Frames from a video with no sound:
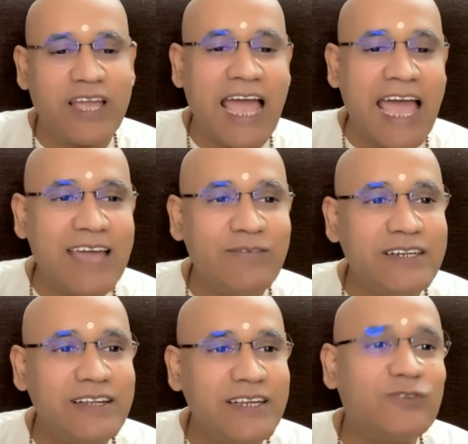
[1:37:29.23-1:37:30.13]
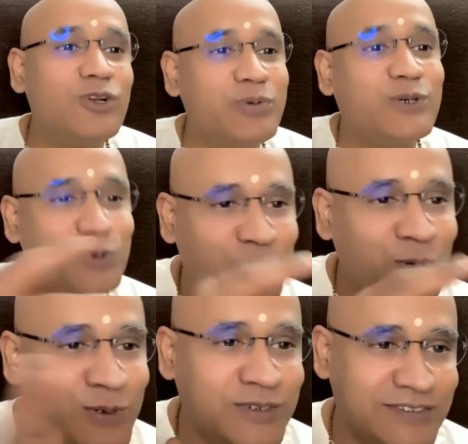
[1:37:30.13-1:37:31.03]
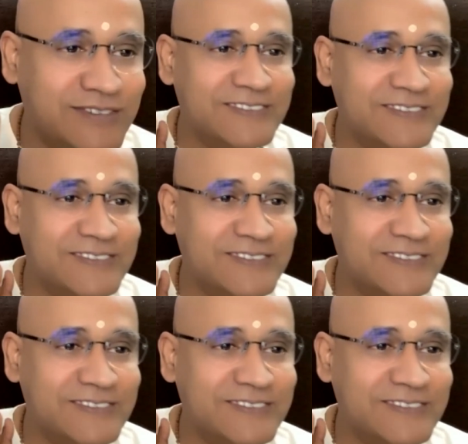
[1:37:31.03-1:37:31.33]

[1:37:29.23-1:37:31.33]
I have it, it will be good, no?